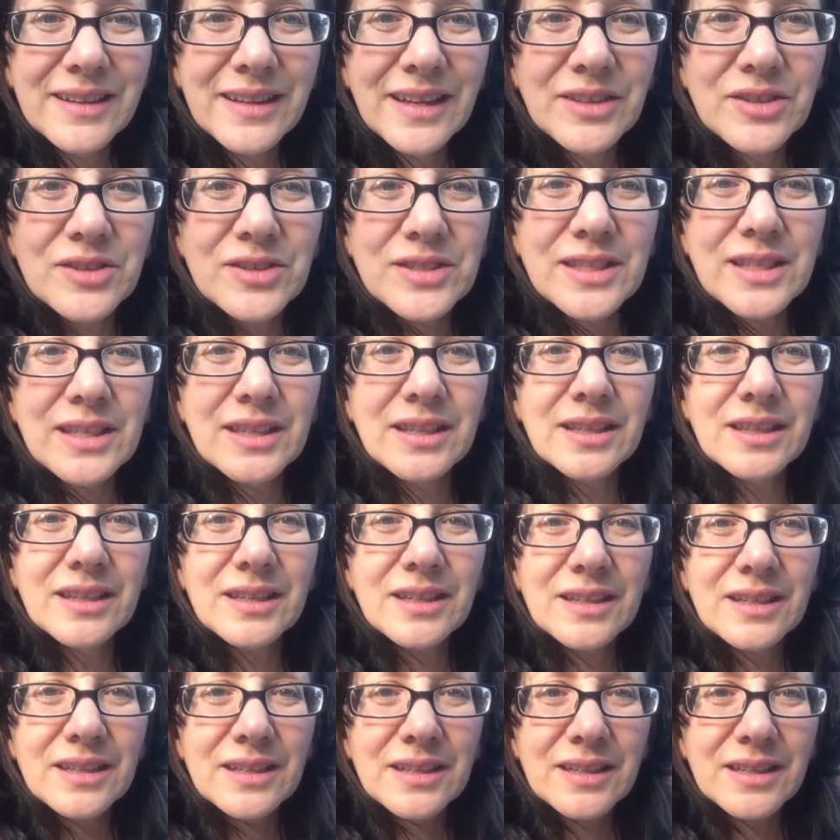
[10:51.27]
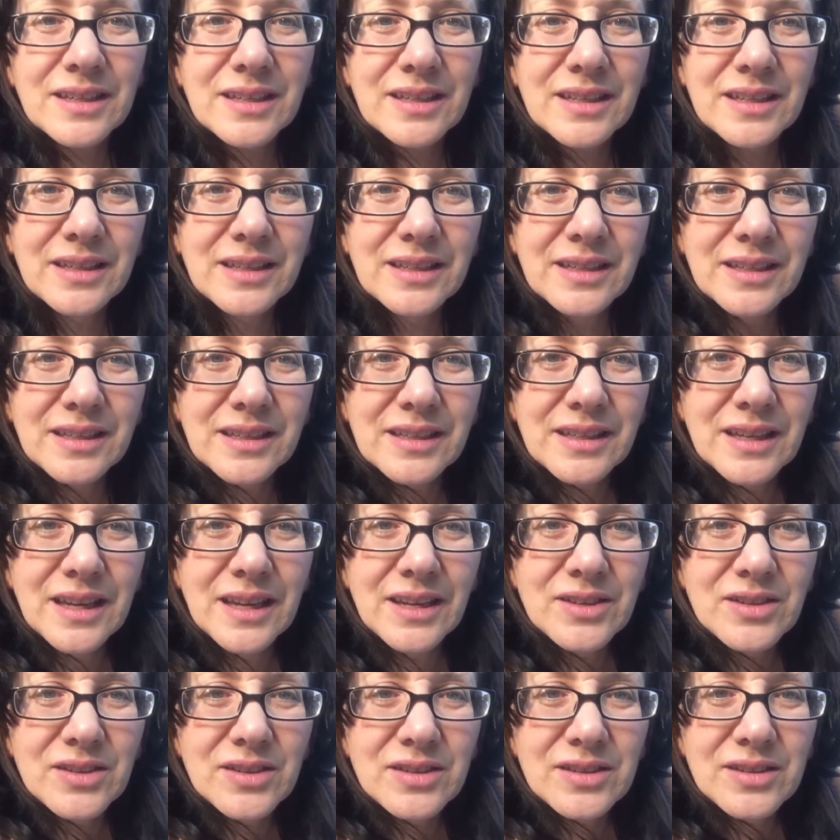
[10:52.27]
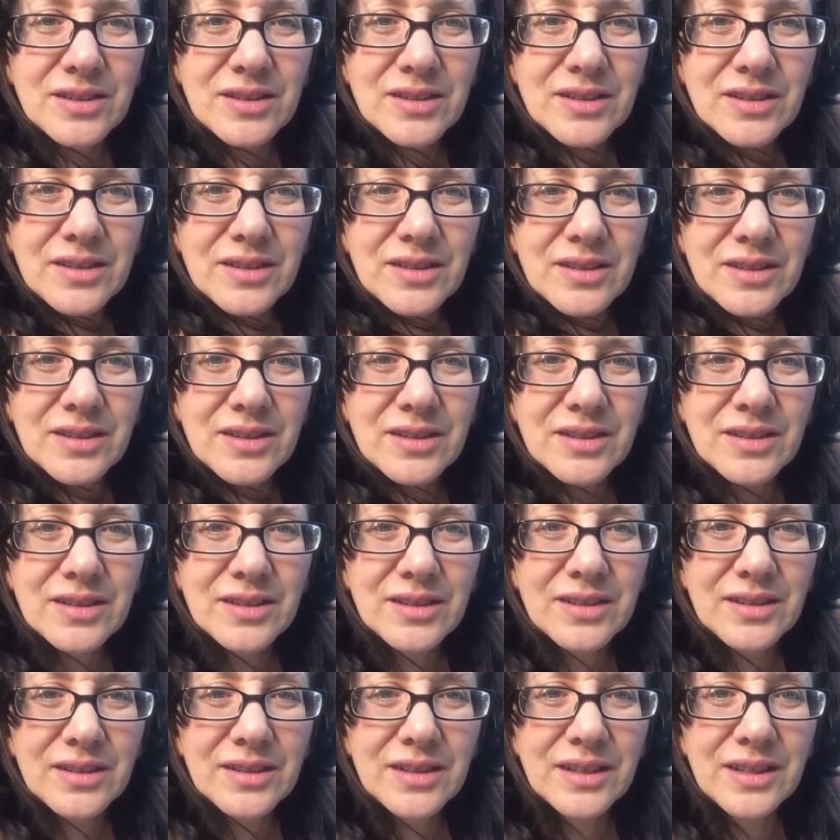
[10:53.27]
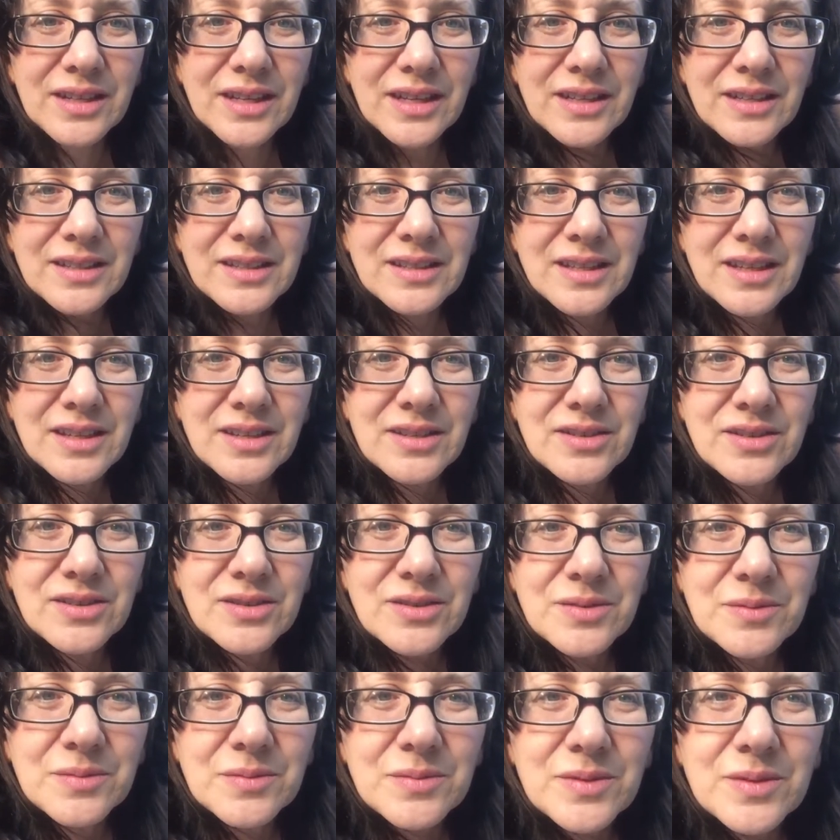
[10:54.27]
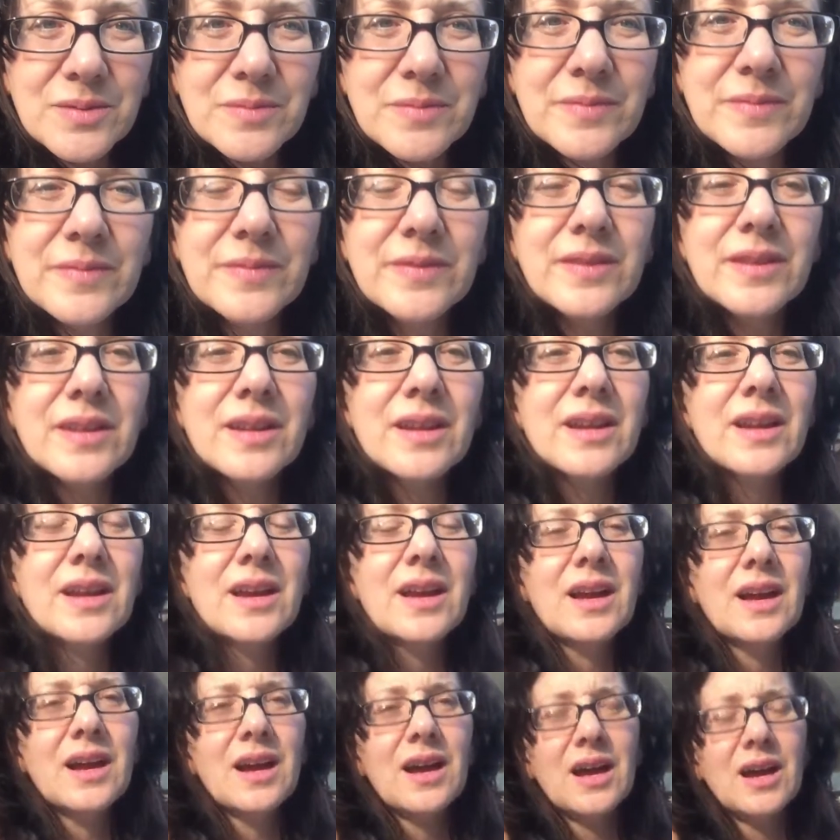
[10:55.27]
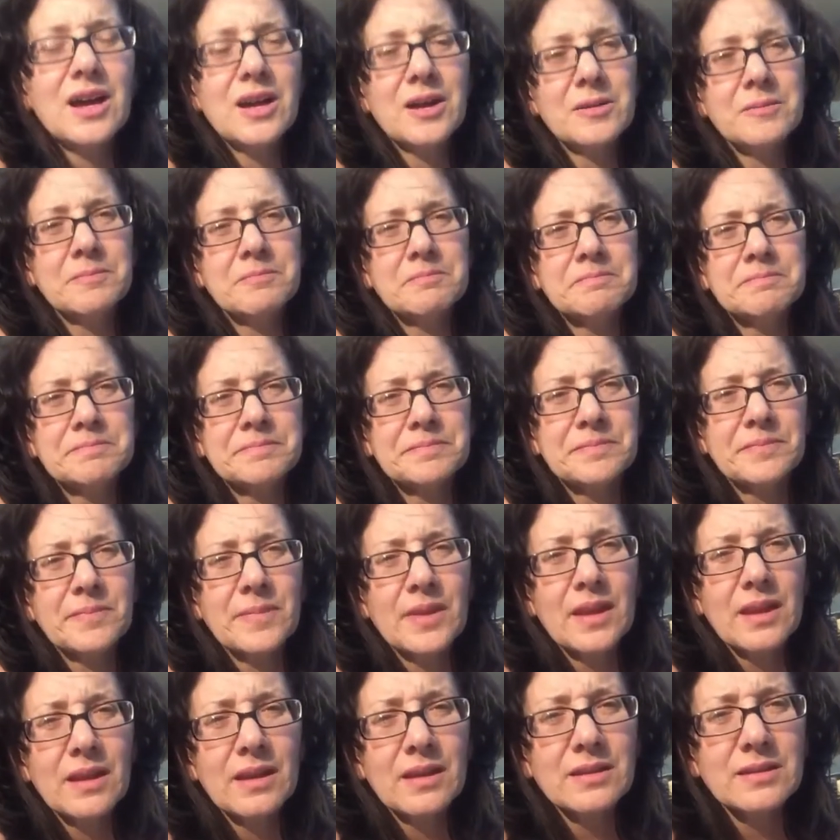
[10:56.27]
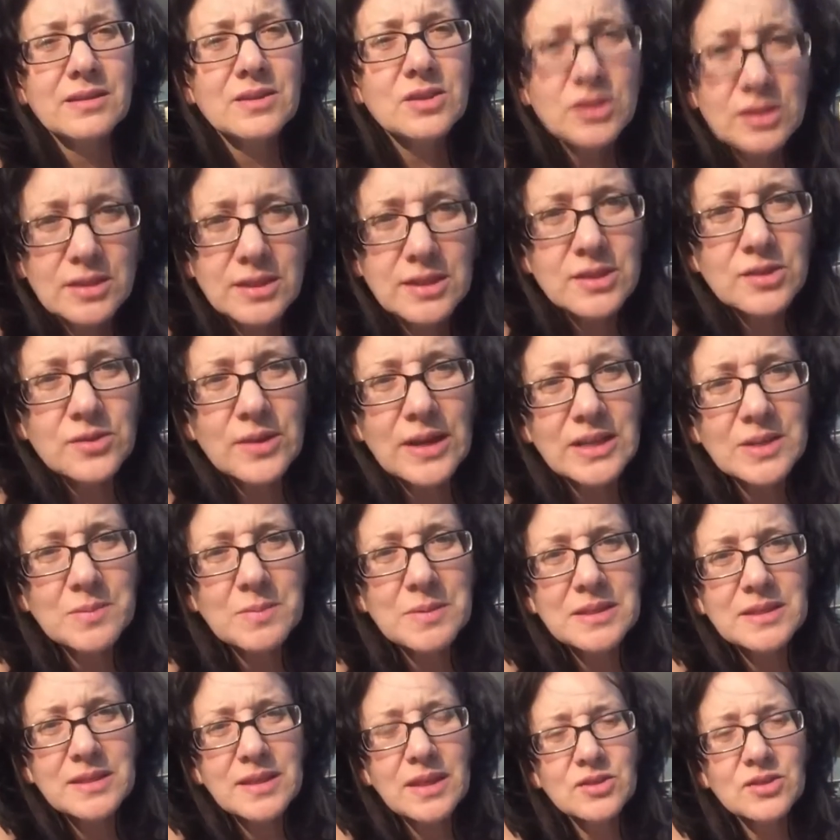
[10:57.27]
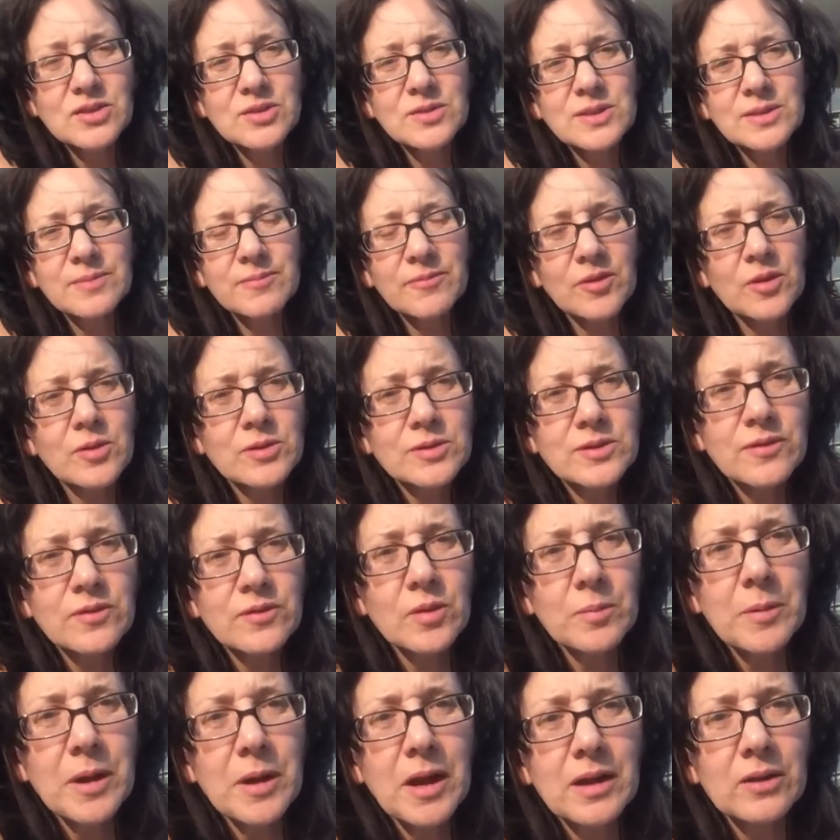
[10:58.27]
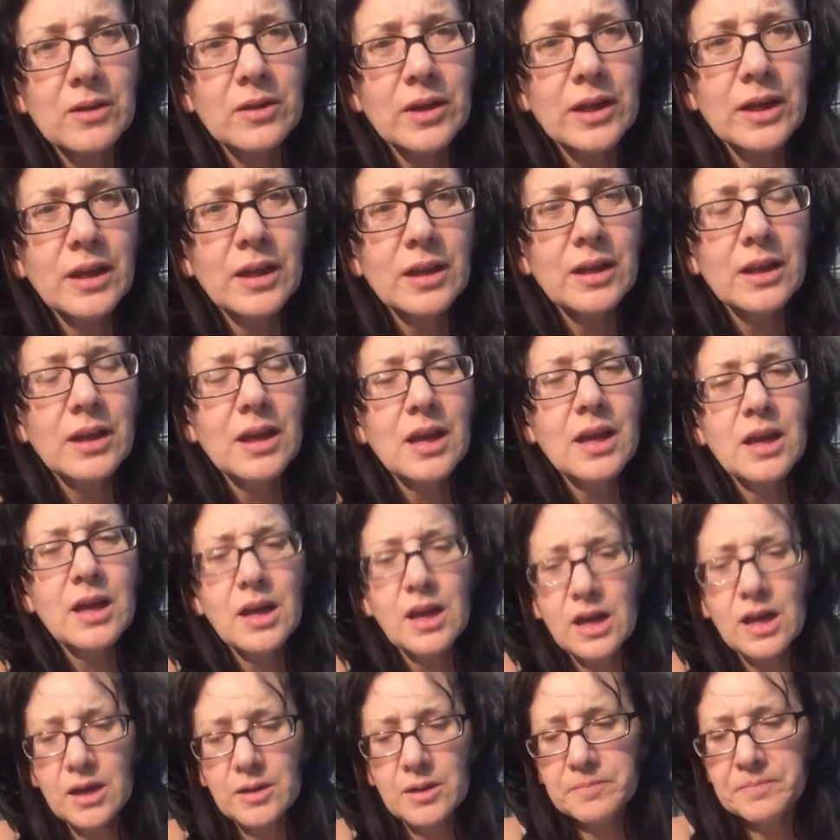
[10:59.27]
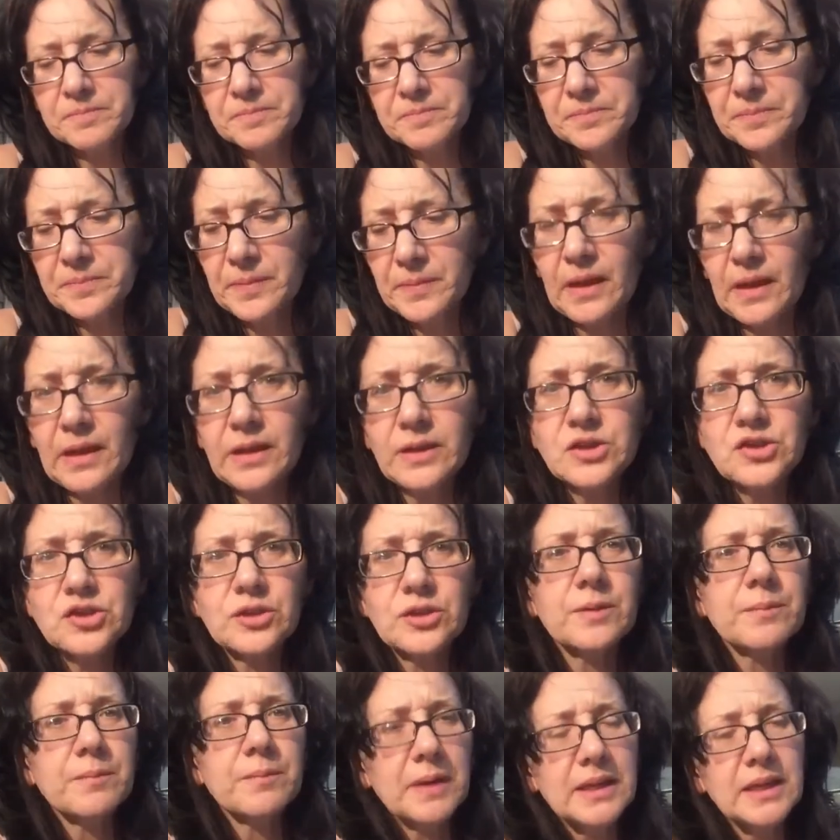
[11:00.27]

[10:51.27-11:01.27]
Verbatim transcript: Can you? Can you? Can send you? Um, did you ask me to send you some photos of your pottery? Um, sure.